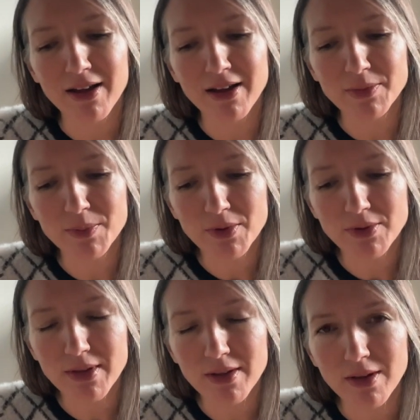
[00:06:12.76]
I
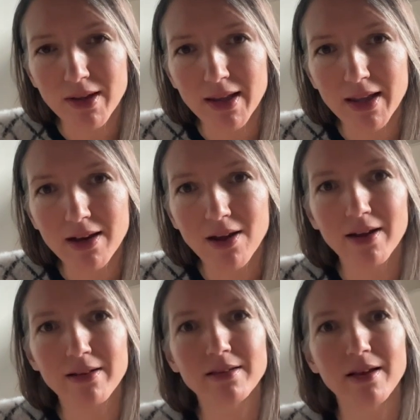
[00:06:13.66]
suppose in
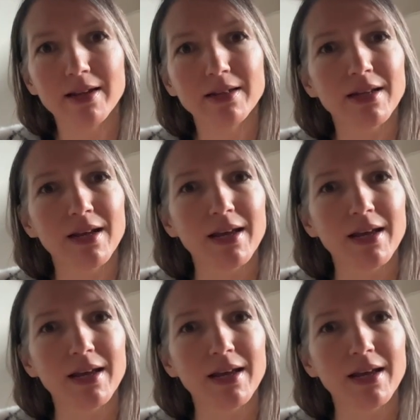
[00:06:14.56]
hindsight,